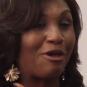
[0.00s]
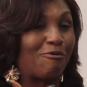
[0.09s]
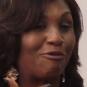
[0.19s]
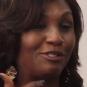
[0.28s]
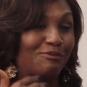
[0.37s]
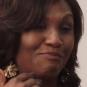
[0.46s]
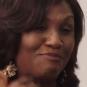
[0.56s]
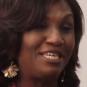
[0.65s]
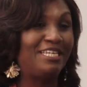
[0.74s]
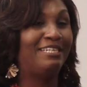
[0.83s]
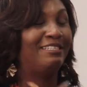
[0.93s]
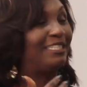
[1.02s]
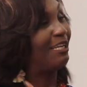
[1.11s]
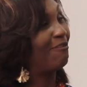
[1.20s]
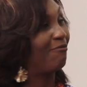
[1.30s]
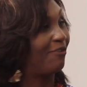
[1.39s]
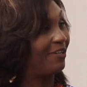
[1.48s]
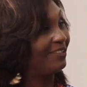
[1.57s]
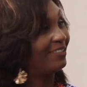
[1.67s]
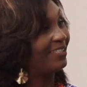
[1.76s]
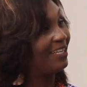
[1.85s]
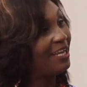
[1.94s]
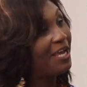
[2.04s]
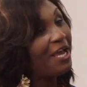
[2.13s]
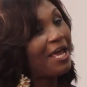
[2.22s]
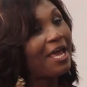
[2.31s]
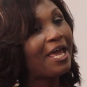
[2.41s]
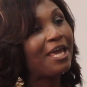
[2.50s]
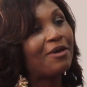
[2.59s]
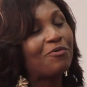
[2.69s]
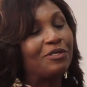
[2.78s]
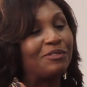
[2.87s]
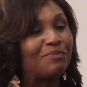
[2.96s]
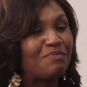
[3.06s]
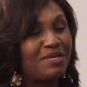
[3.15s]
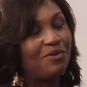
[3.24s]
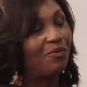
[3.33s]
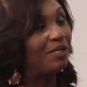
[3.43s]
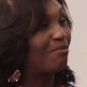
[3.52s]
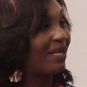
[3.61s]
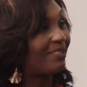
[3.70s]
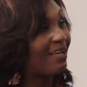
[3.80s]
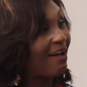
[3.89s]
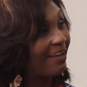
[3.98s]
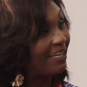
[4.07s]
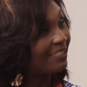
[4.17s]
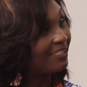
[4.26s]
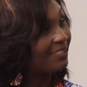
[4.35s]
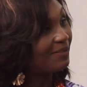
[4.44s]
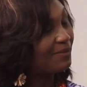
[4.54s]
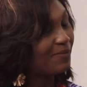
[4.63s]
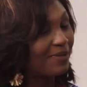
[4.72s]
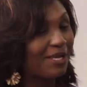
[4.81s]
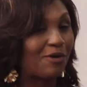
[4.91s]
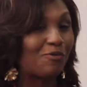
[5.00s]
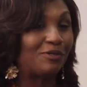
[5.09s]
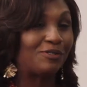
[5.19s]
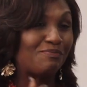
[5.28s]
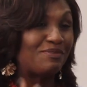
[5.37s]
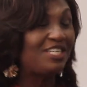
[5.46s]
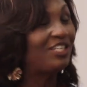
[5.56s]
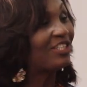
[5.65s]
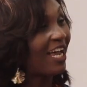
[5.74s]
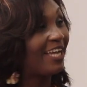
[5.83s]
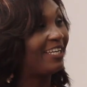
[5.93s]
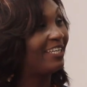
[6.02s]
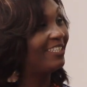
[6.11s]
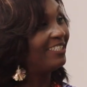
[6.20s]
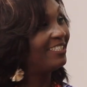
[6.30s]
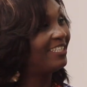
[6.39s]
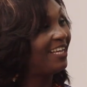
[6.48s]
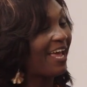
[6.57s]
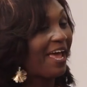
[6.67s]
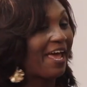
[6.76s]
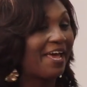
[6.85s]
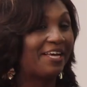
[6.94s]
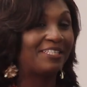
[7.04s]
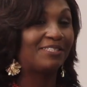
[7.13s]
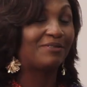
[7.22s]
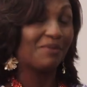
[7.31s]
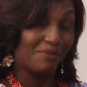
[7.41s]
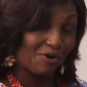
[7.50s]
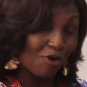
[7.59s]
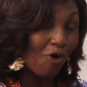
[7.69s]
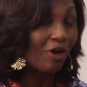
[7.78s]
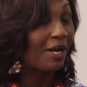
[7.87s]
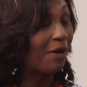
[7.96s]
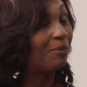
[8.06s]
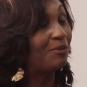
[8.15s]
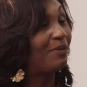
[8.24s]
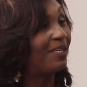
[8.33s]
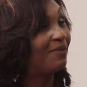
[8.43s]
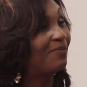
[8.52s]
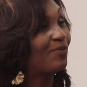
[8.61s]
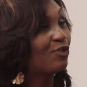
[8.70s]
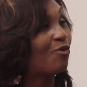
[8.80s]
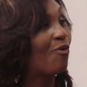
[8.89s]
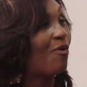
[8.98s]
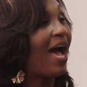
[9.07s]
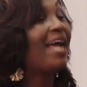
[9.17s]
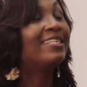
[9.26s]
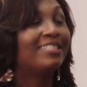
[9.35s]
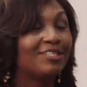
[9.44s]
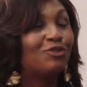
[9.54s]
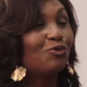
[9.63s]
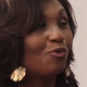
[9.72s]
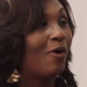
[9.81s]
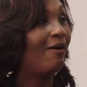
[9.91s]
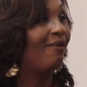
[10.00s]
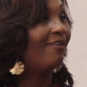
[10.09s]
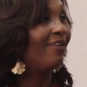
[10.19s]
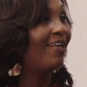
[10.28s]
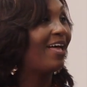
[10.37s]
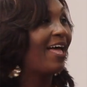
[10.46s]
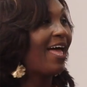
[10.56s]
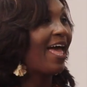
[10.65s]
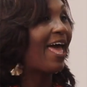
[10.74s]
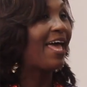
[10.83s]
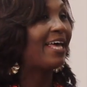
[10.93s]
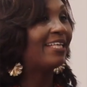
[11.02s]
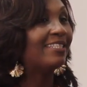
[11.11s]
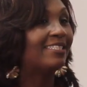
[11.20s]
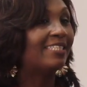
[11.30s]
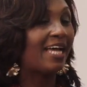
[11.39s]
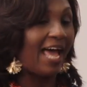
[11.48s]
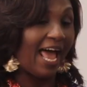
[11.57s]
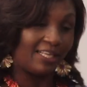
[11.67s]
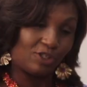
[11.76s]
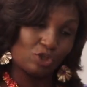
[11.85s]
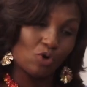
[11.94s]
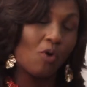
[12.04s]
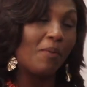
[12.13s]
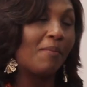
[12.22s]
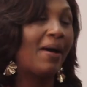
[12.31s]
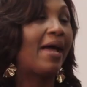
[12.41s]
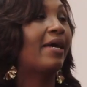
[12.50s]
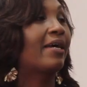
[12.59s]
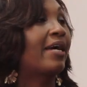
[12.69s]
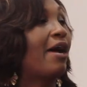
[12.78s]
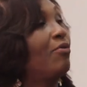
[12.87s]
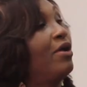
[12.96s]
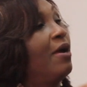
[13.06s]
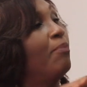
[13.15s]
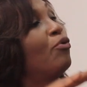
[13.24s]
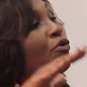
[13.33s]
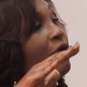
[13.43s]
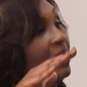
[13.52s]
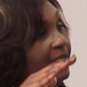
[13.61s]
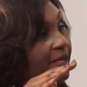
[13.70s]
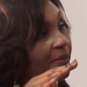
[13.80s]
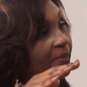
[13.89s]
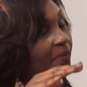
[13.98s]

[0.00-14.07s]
it was me delivering. Mm. It was me with my targets it was me shining, and God helped me. So I did do well. And uh, I saw my career progressing.